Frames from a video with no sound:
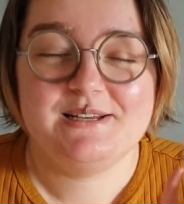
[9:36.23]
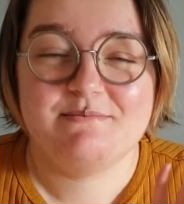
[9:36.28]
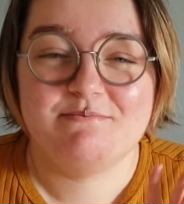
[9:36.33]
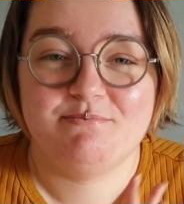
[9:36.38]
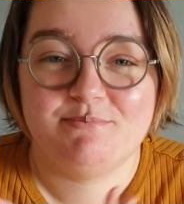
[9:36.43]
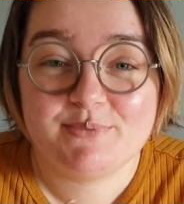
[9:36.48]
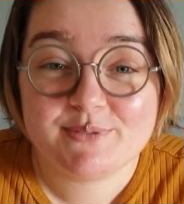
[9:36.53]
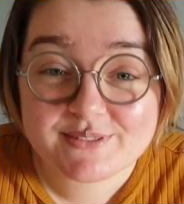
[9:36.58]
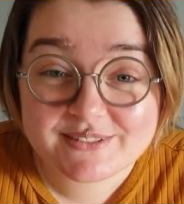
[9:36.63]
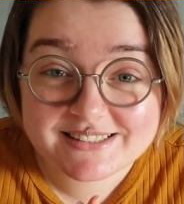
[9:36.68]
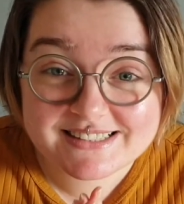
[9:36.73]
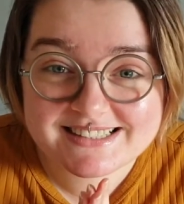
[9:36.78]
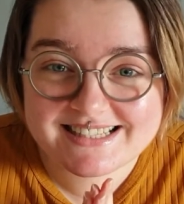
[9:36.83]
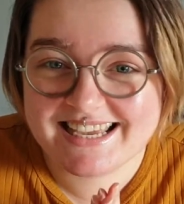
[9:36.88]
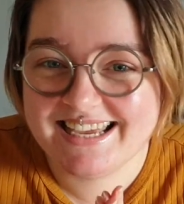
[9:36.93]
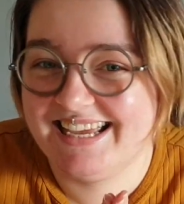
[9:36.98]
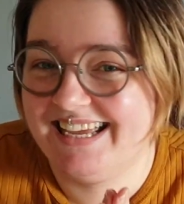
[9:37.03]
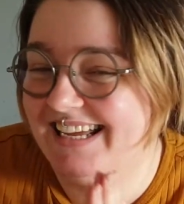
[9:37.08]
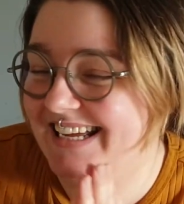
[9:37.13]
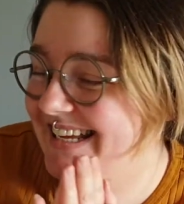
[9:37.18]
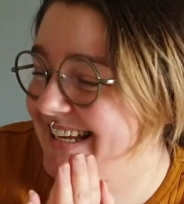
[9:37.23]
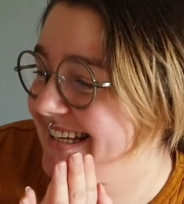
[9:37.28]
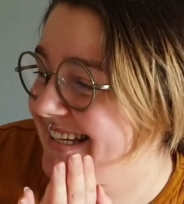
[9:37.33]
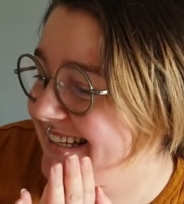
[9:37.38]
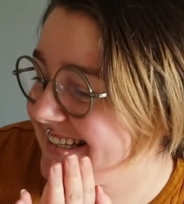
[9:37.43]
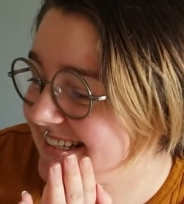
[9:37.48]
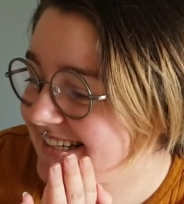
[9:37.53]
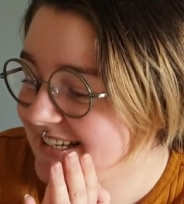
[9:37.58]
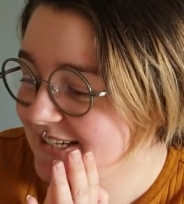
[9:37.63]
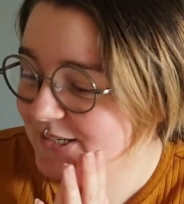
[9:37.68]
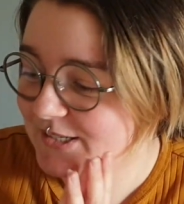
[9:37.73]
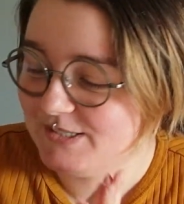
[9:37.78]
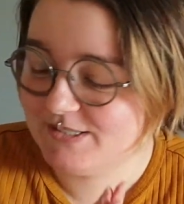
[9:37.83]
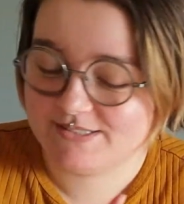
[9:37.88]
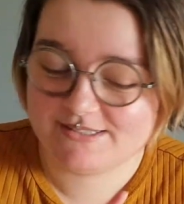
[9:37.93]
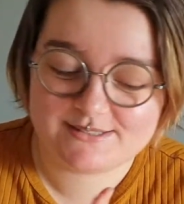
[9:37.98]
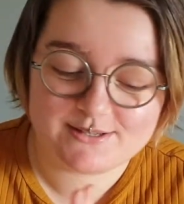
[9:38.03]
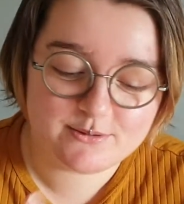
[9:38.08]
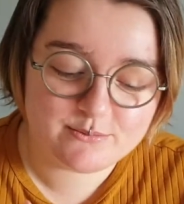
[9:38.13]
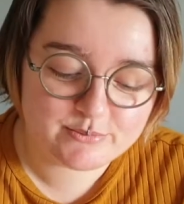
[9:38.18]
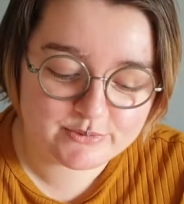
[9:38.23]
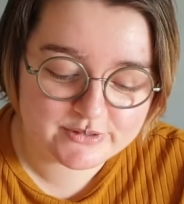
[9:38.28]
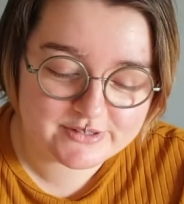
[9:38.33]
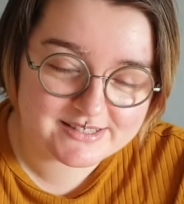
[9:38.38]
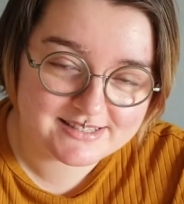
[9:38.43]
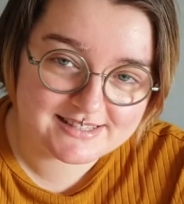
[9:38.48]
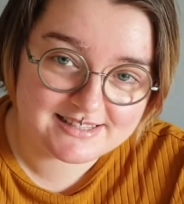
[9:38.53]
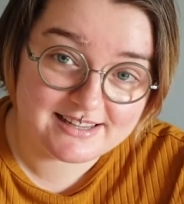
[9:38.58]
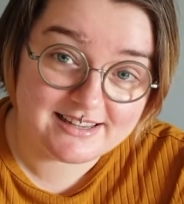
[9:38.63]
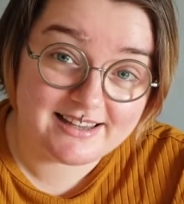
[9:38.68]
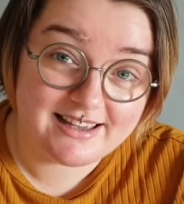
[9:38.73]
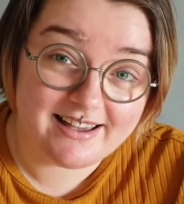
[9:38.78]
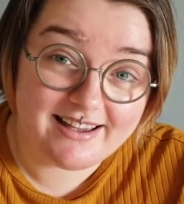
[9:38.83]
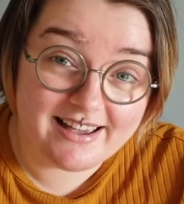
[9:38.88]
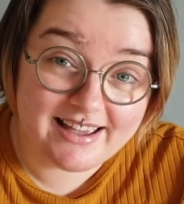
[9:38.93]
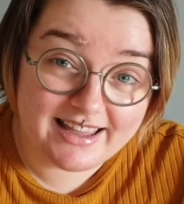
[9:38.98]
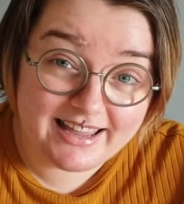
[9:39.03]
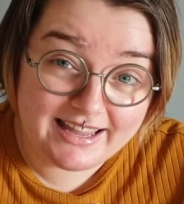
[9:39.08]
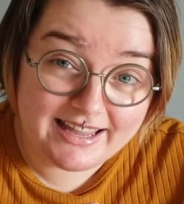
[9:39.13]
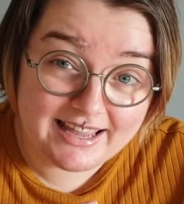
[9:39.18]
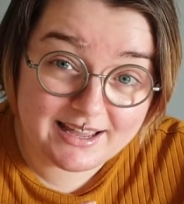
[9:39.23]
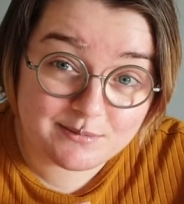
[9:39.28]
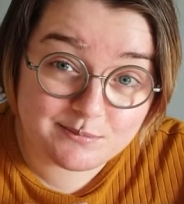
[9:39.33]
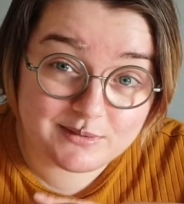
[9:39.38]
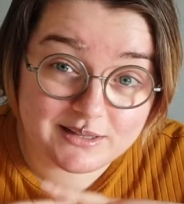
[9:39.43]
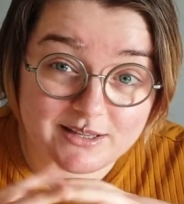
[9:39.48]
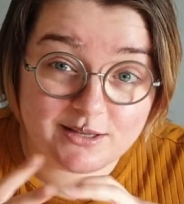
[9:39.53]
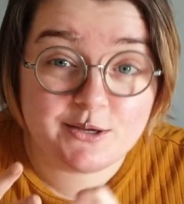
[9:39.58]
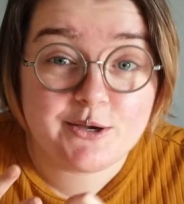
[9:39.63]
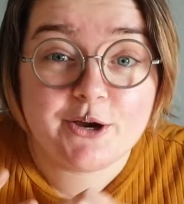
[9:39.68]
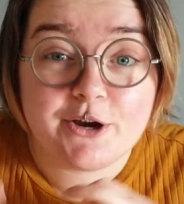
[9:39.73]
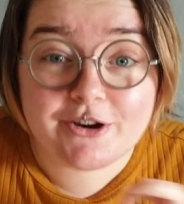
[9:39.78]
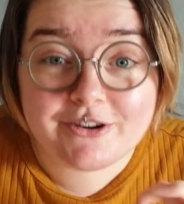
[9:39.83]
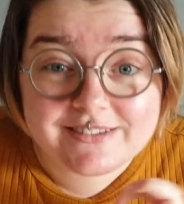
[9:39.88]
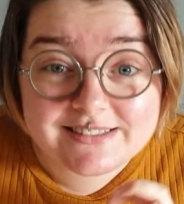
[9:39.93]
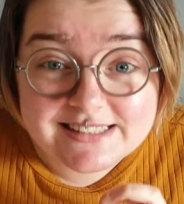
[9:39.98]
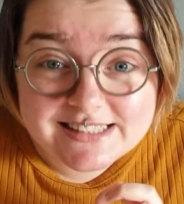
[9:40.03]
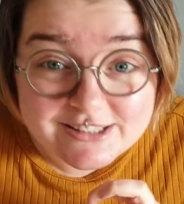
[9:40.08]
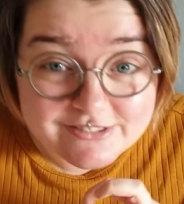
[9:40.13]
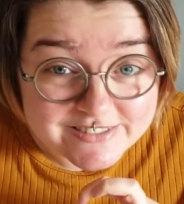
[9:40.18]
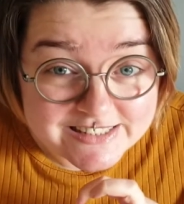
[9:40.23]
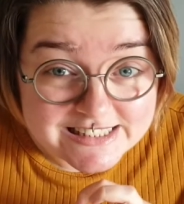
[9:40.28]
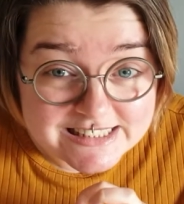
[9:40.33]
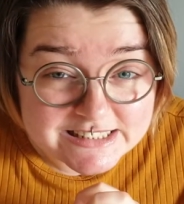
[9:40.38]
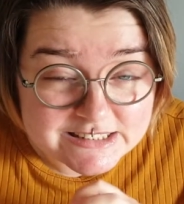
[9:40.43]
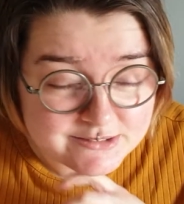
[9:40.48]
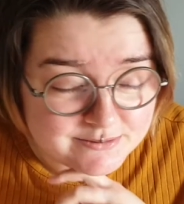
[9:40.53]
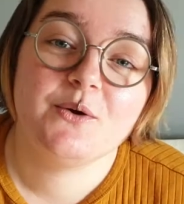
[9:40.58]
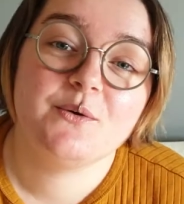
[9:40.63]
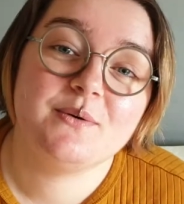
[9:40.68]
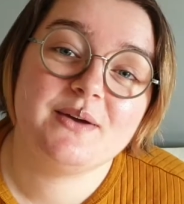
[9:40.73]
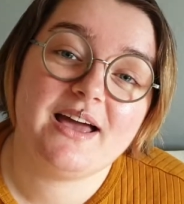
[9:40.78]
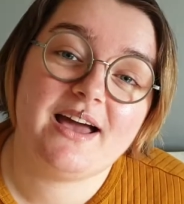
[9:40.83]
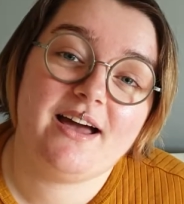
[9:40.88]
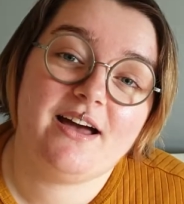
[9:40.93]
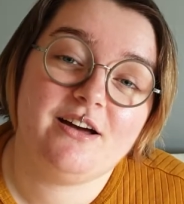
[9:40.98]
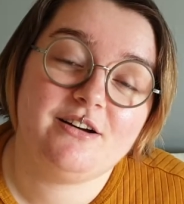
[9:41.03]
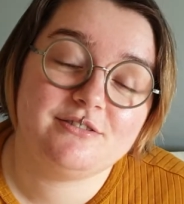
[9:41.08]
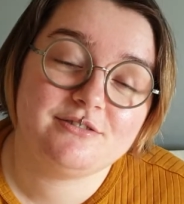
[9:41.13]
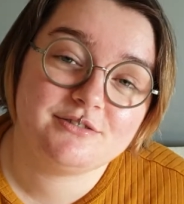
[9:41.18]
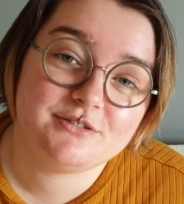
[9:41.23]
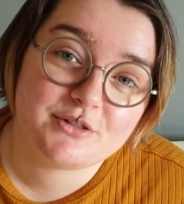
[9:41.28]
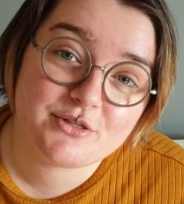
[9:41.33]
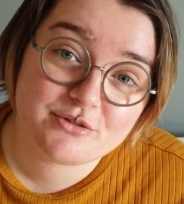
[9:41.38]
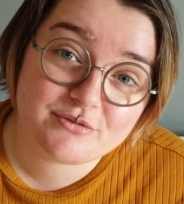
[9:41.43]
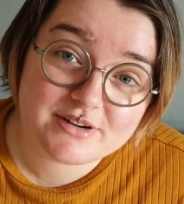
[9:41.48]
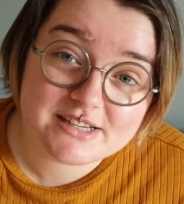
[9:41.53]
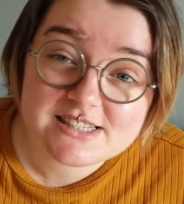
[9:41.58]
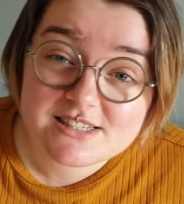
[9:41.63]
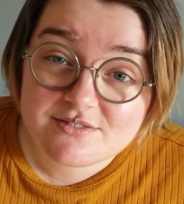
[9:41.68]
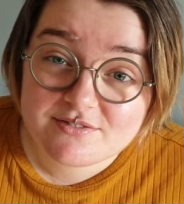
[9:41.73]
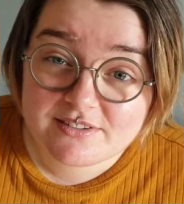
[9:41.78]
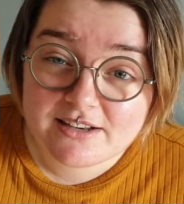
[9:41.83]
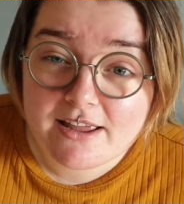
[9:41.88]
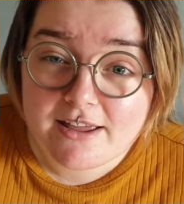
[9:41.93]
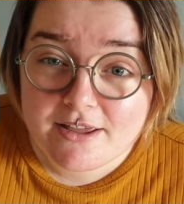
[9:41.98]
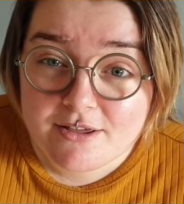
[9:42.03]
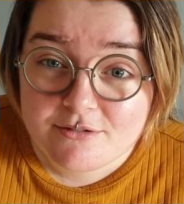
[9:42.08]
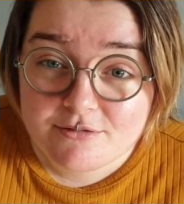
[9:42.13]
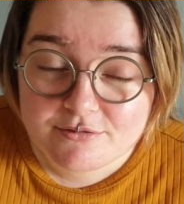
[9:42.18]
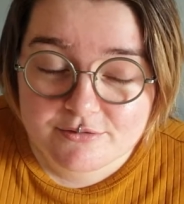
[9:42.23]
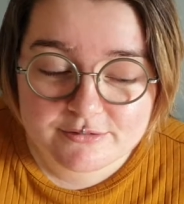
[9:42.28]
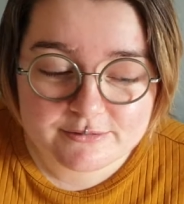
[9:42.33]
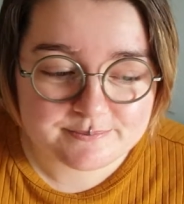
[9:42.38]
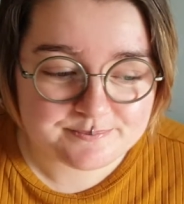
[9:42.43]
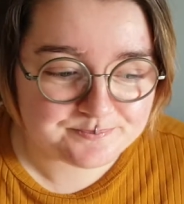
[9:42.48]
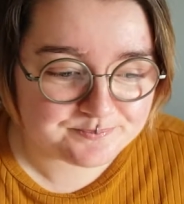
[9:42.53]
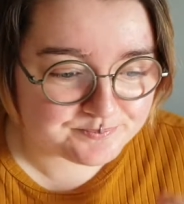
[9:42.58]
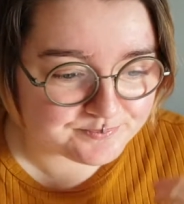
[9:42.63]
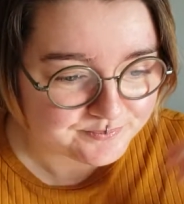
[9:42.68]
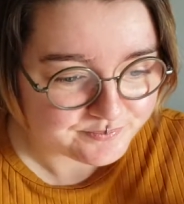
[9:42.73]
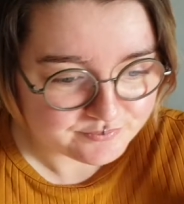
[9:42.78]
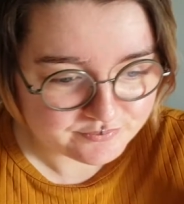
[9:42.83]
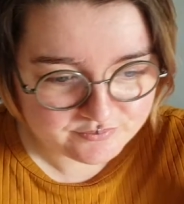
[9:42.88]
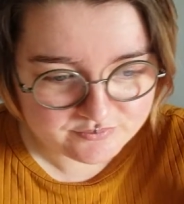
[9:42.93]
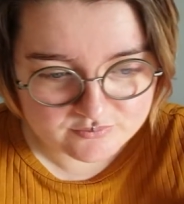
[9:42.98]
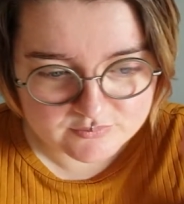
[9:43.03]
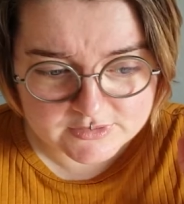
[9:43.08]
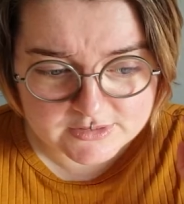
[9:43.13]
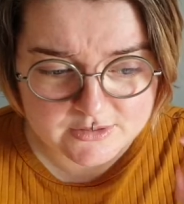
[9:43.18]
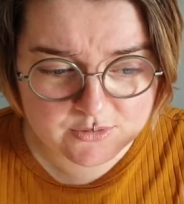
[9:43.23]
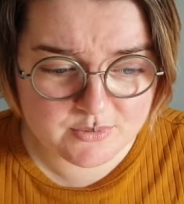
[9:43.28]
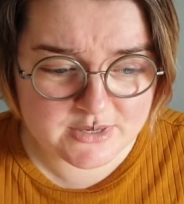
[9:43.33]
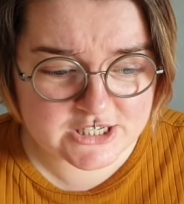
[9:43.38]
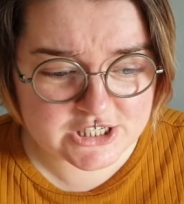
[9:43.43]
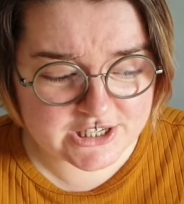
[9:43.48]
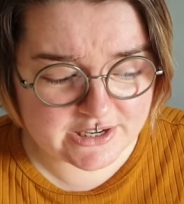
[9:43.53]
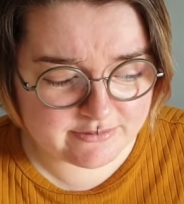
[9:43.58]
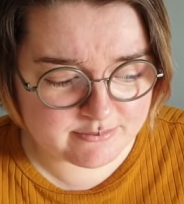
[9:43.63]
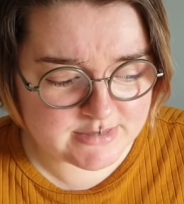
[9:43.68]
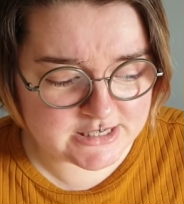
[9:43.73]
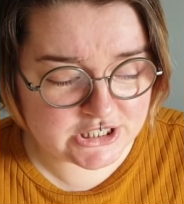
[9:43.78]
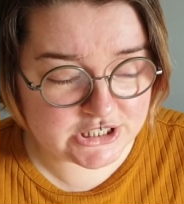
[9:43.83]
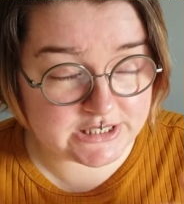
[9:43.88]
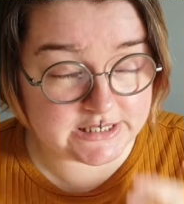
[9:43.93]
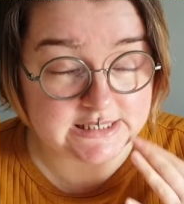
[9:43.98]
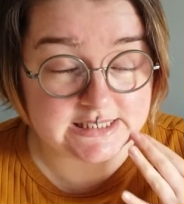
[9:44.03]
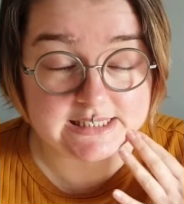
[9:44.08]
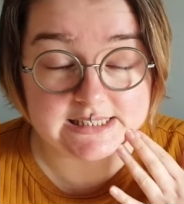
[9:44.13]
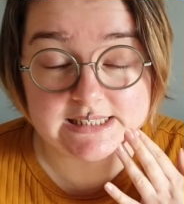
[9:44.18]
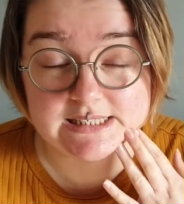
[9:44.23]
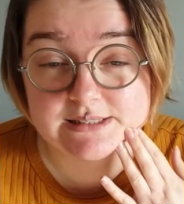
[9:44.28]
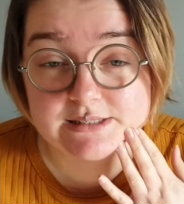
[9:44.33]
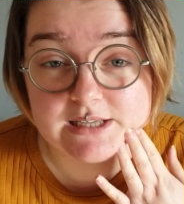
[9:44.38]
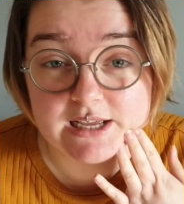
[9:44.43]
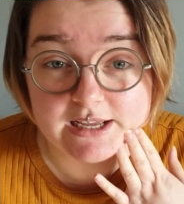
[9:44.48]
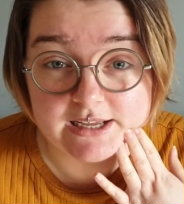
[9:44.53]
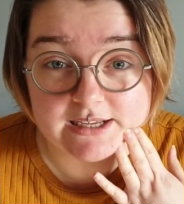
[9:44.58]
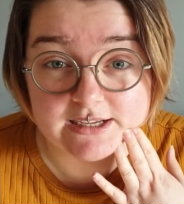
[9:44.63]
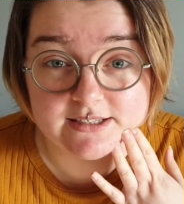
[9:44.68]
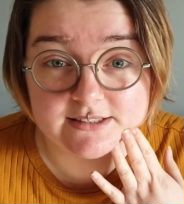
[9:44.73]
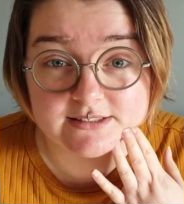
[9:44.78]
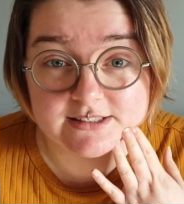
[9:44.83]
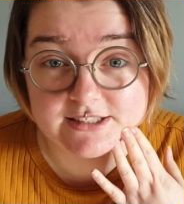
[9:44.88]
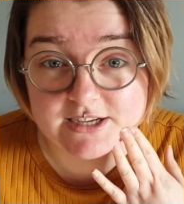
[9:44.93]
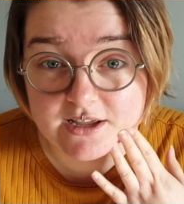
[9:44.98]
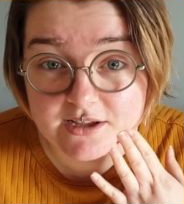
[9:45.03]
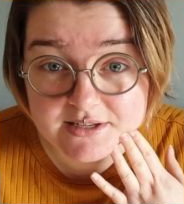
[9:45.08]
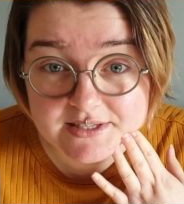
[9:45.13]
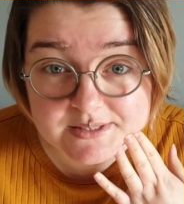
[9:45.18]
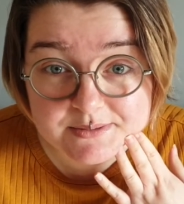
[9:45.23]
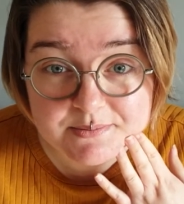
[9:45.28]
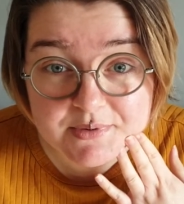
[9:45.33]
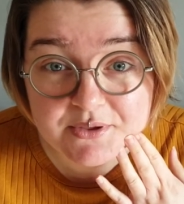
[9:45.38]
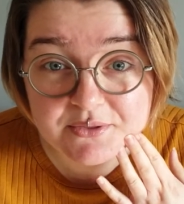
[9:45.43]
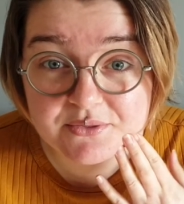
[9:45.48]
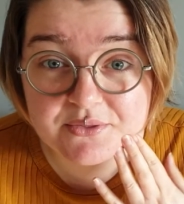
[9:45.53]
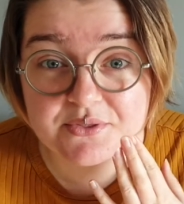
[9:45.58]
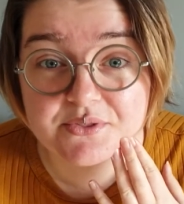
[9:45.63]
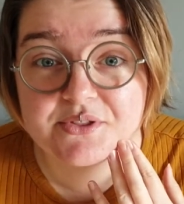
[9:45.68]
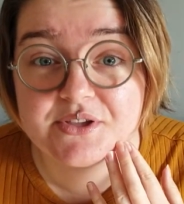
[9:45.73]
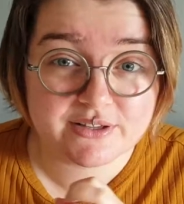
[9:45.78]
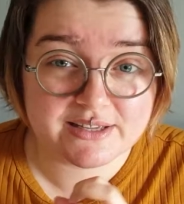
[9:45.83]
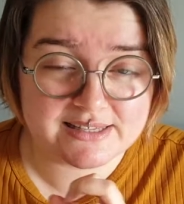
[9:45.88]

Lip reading: books that I am like currently reading. We have Threads of Life, which I've mentioned in the last month.